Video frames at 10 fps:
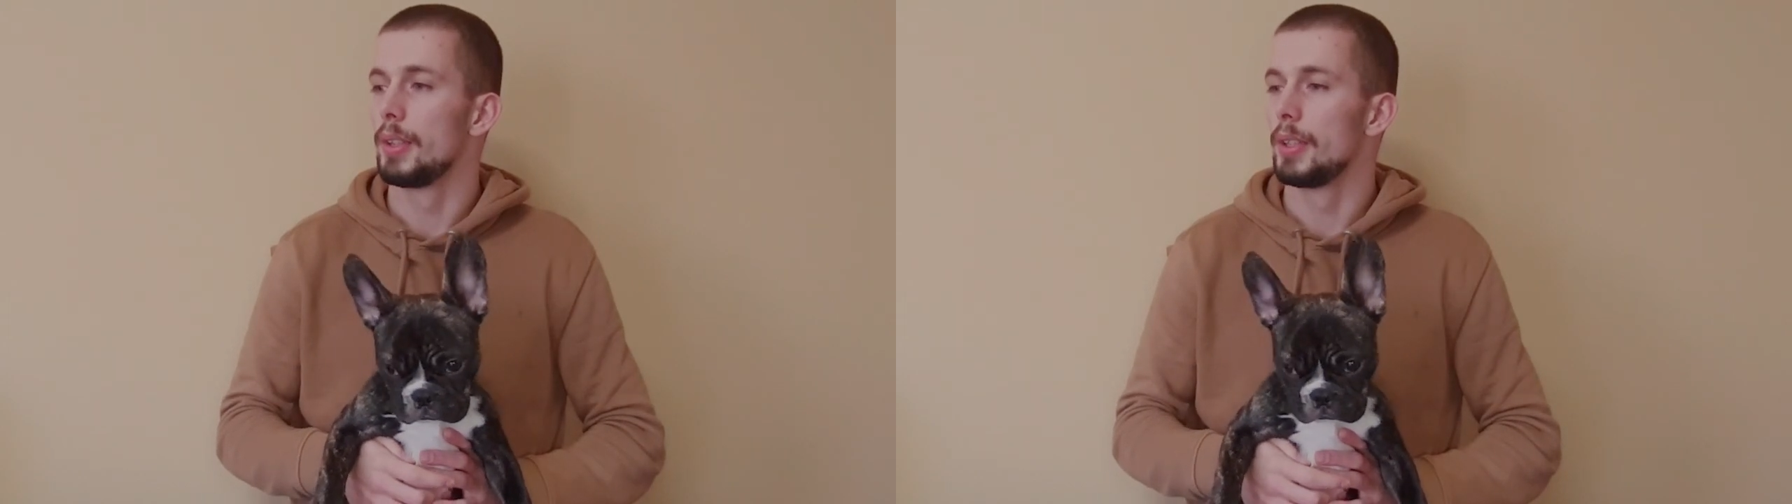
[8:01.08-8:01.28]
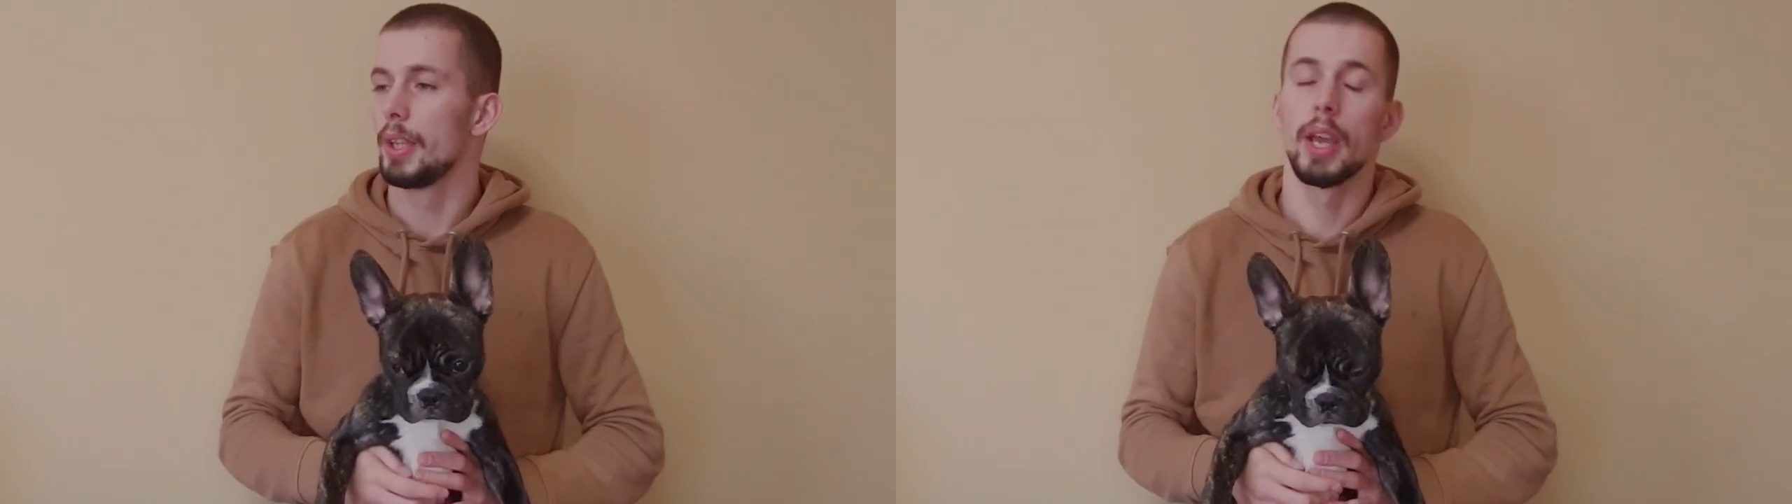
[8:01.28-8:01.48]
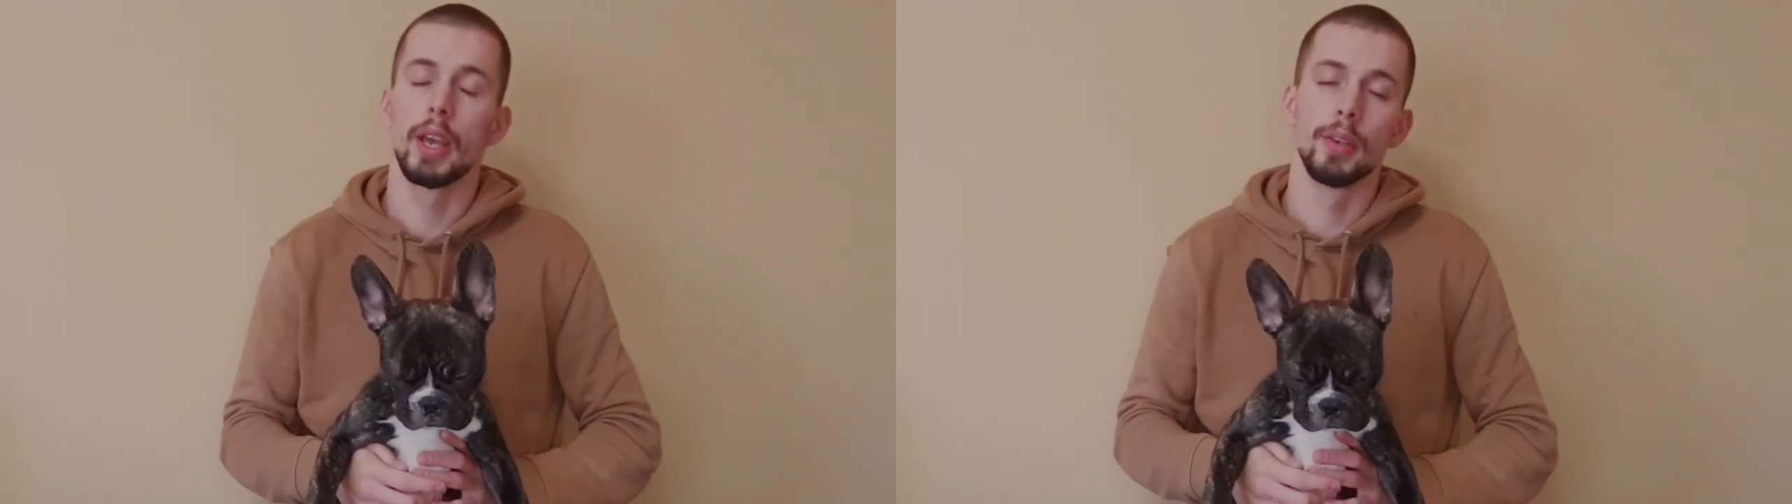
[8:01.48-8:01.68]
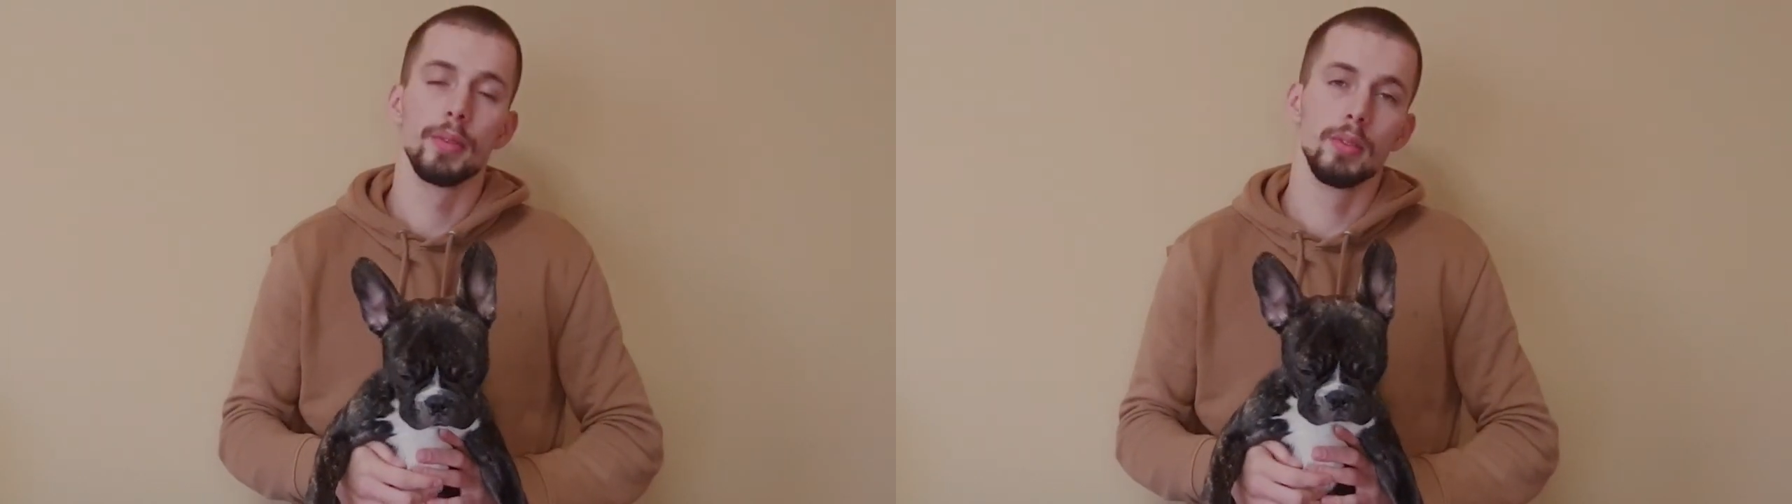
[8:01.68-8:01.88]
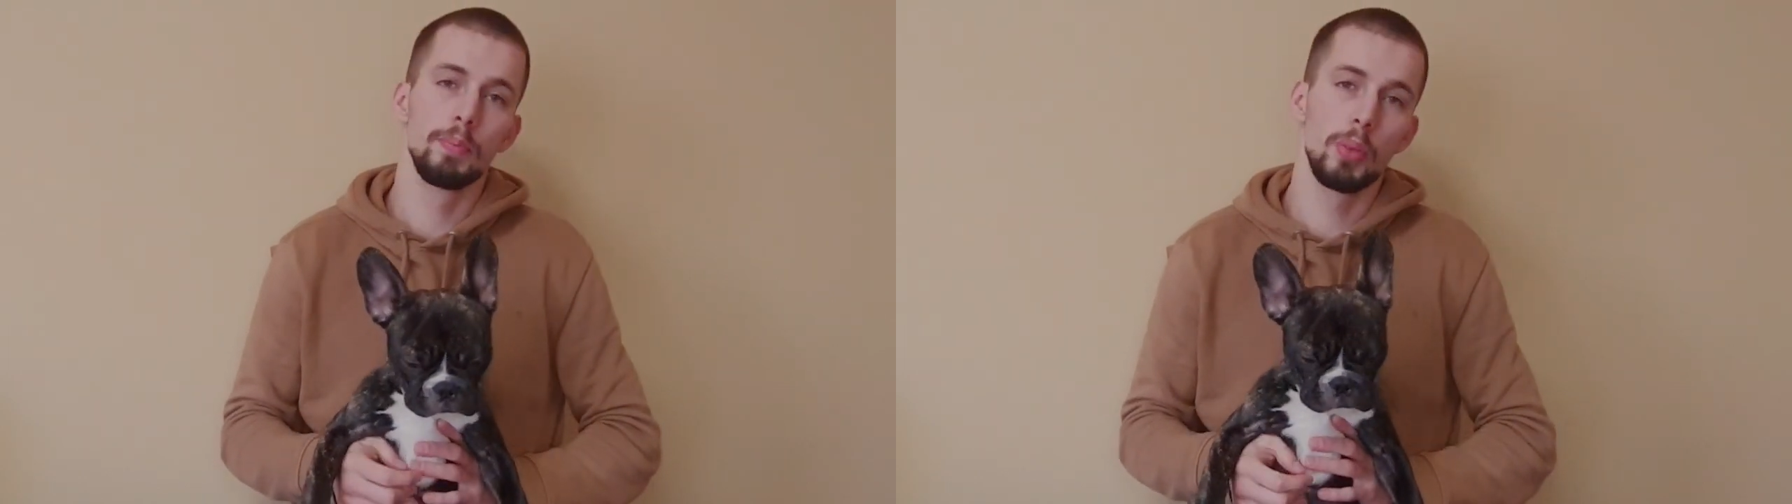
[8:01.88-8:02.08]
Yeah,
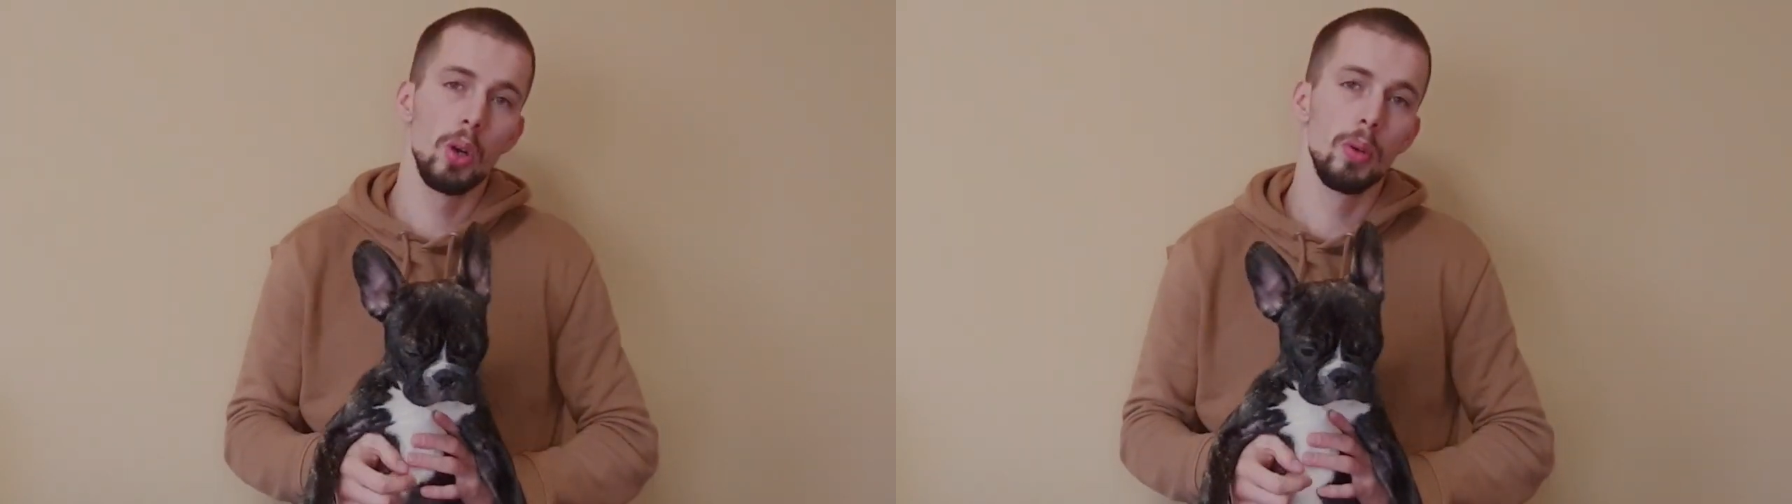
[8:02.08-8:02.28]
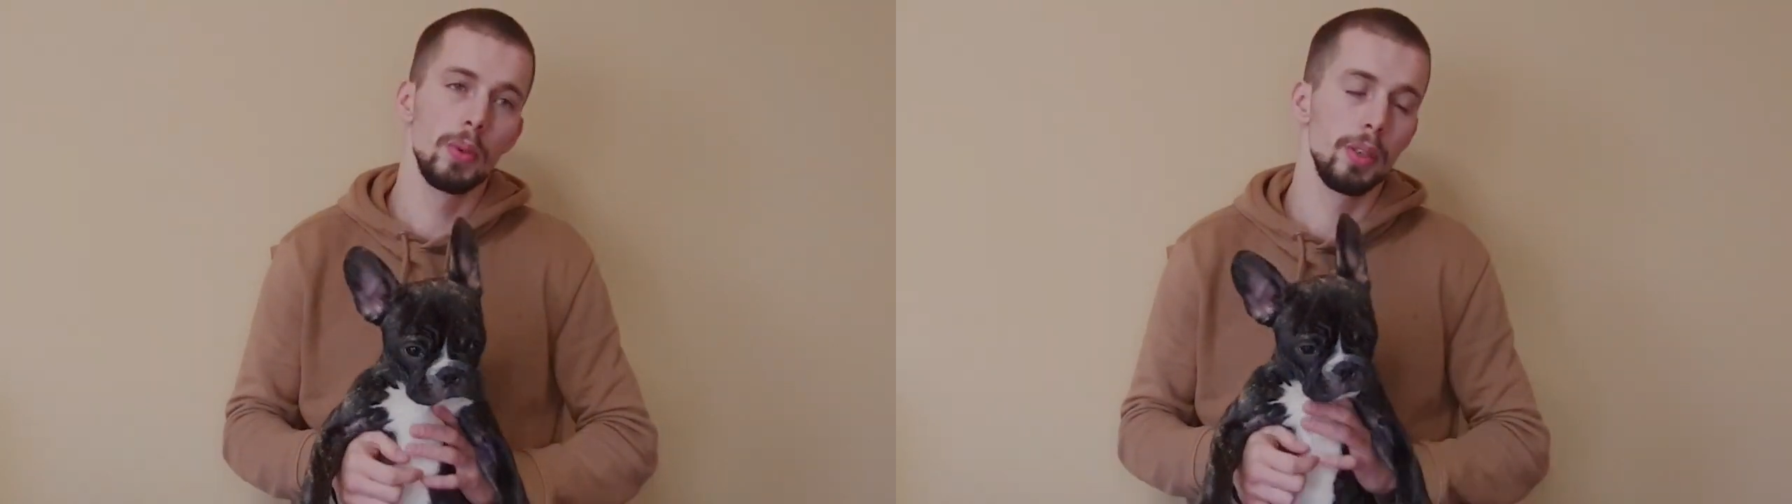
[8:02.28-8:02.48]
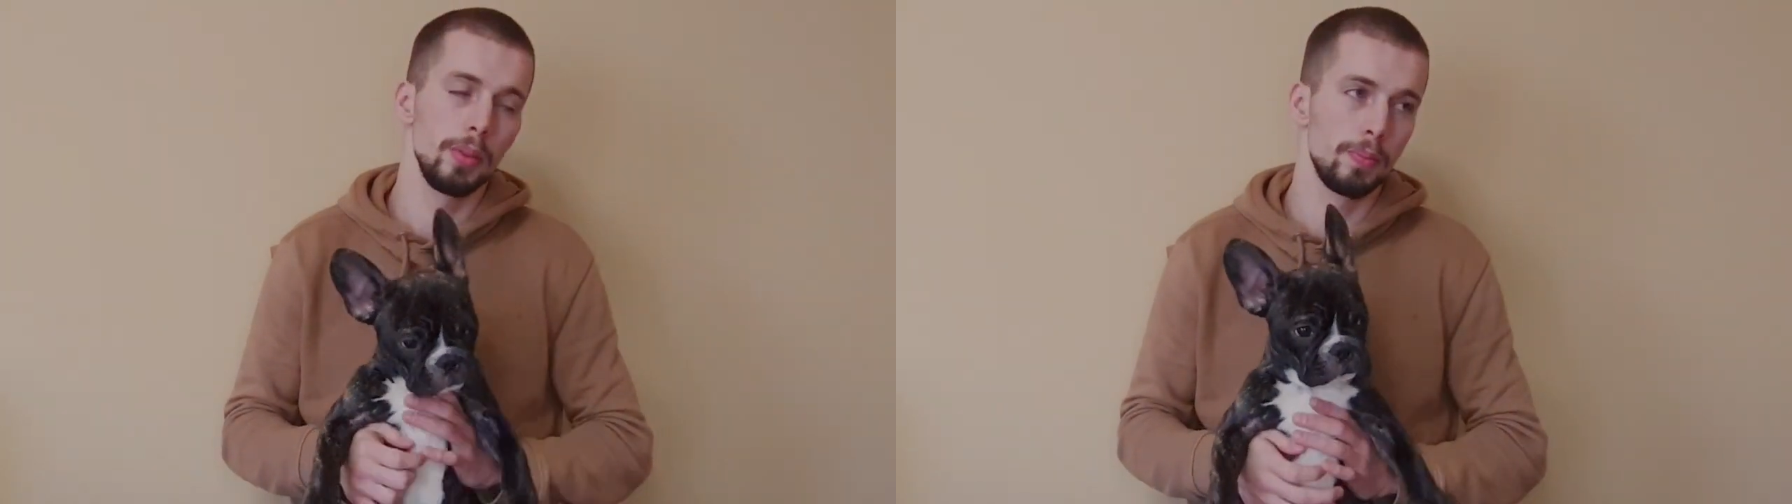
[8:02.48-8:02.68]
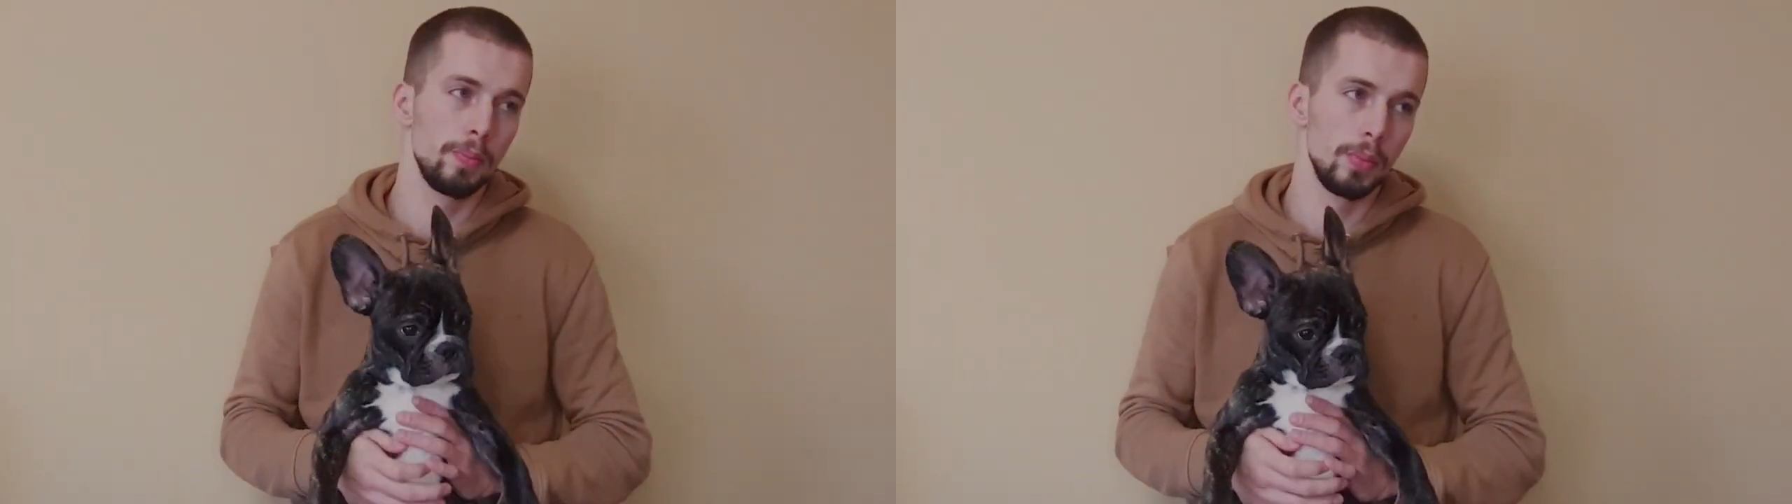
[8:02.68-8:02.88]
probably